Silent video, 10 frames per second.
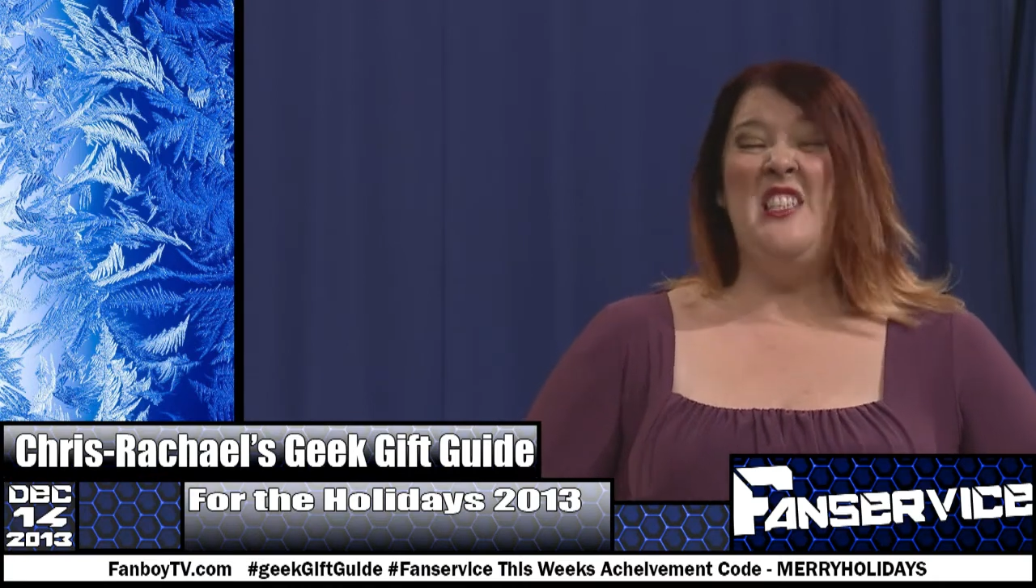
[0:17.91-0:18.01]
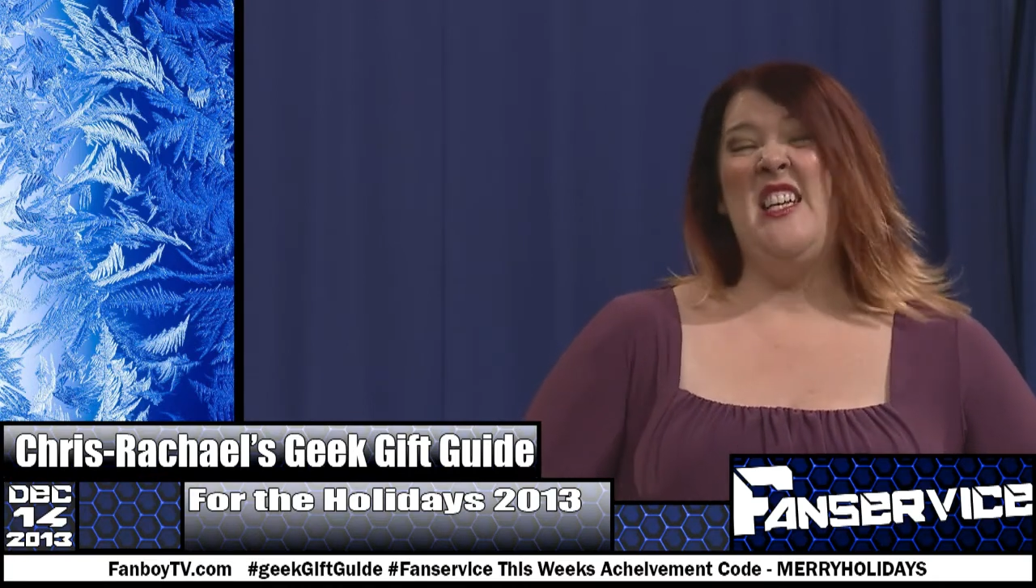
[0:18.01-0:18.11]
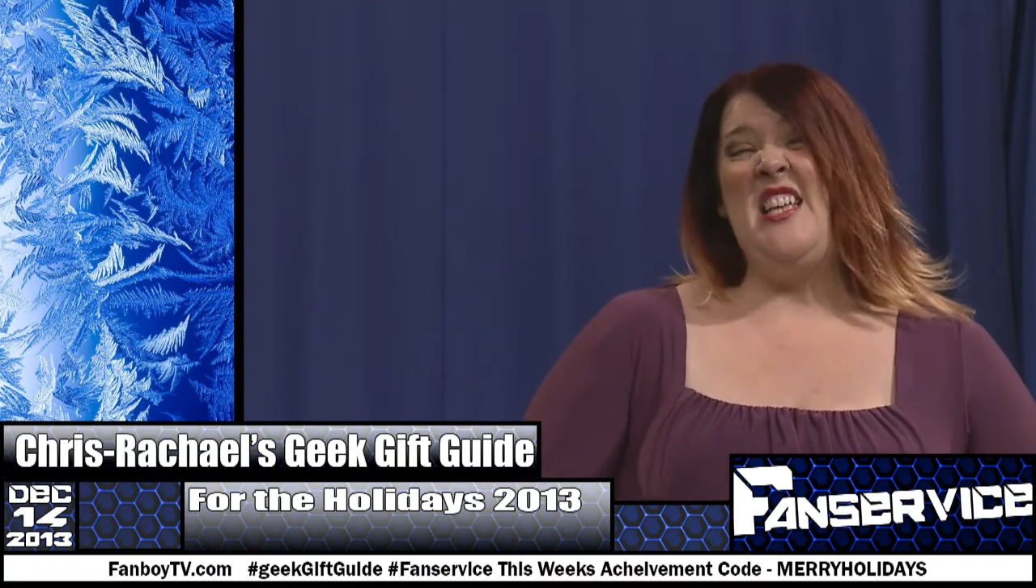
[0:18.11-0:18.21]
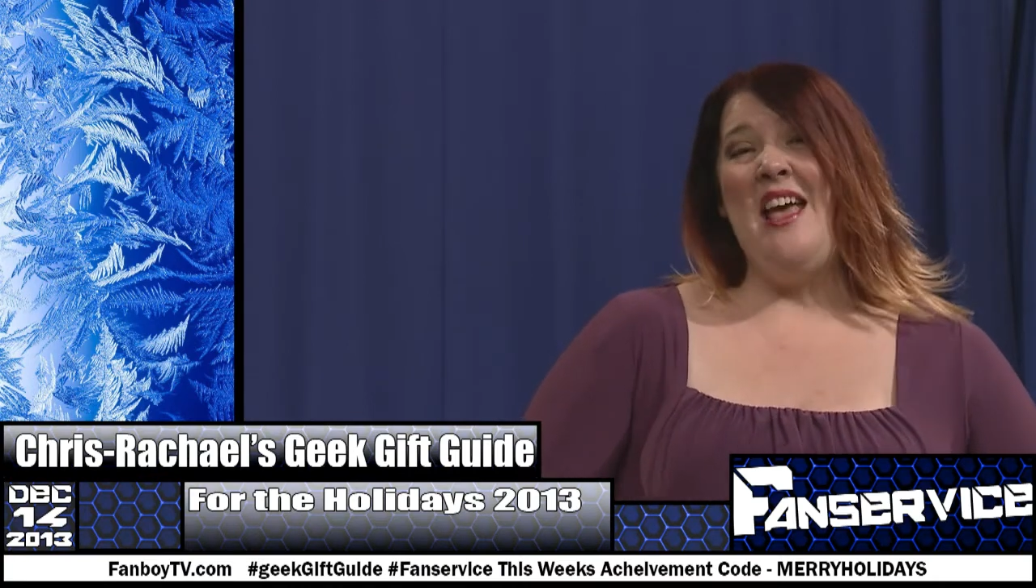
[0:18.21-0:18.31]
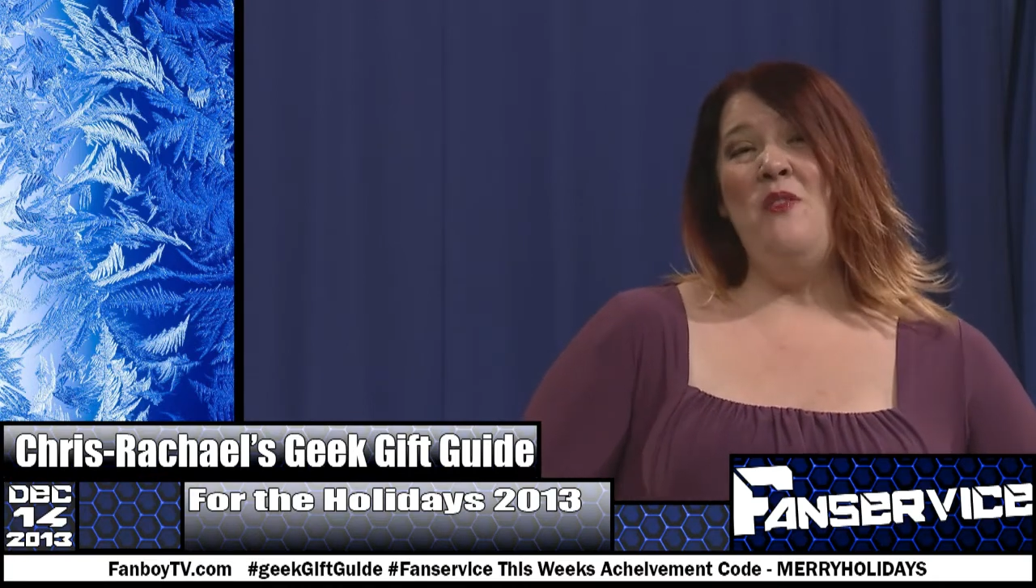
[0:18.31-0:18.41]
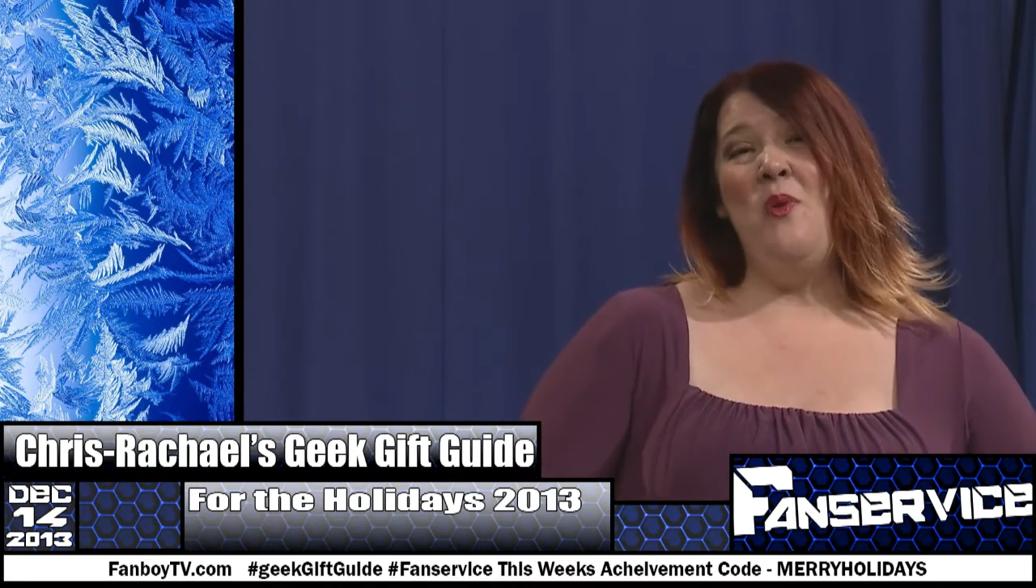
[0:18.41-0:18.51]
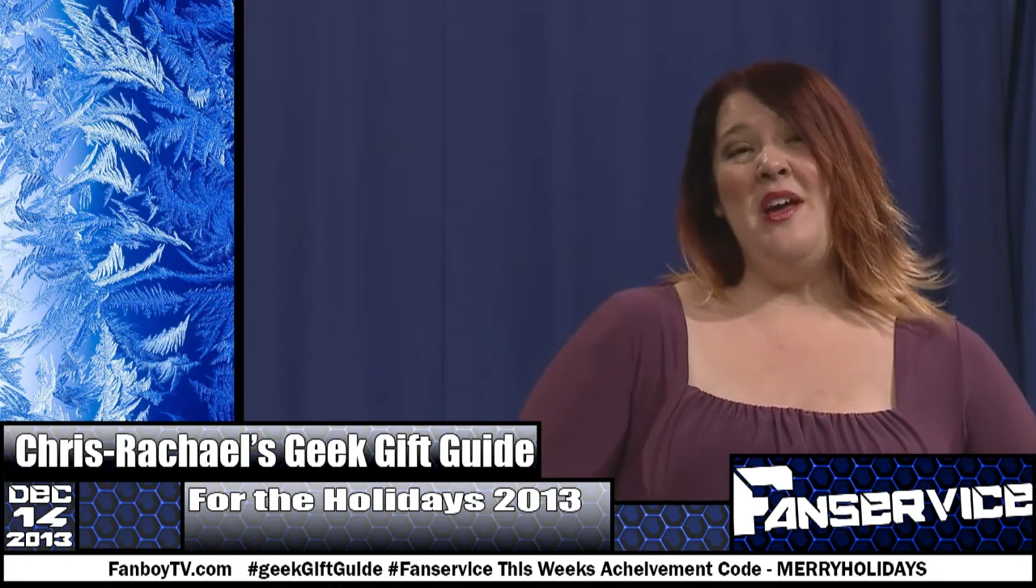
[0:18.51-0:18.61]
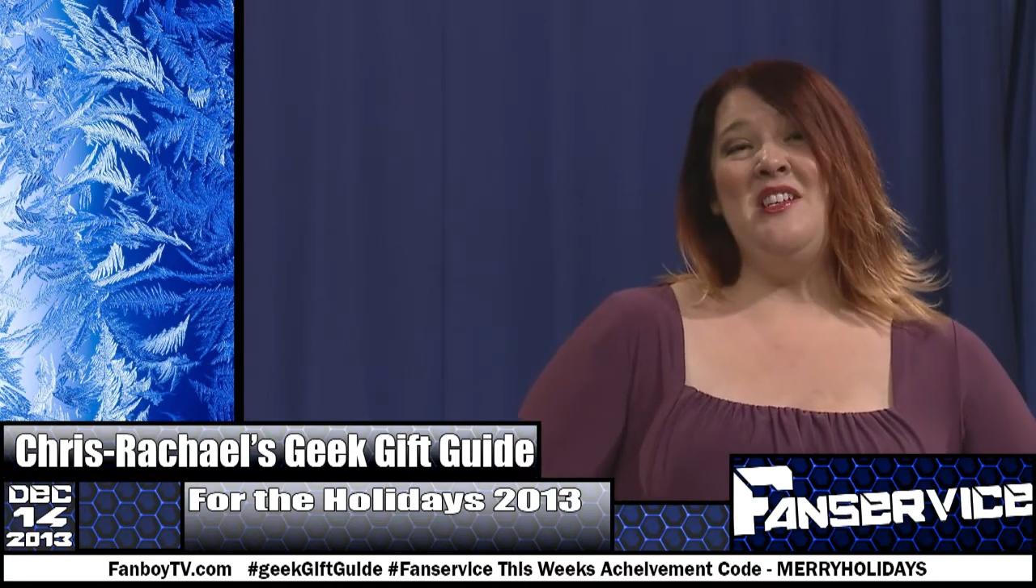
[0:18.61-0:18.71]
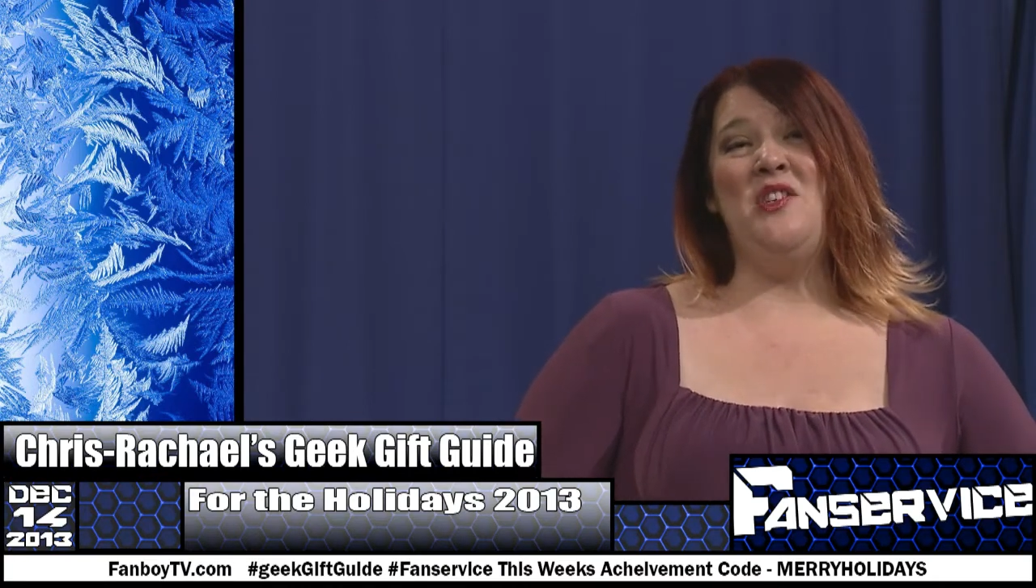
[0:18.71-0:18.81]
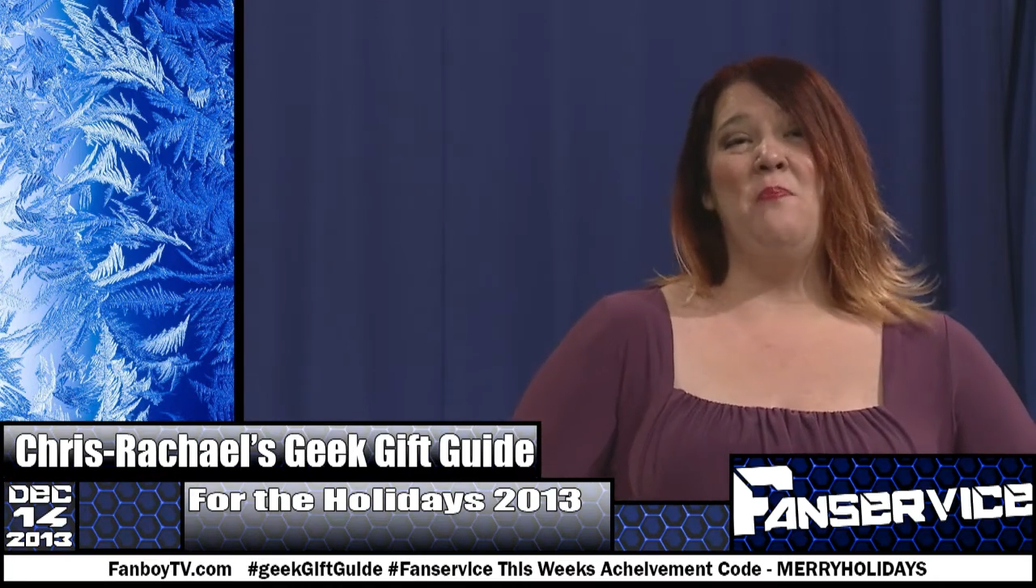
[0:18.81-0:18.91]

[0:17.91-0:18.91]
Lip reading: the 10 ways to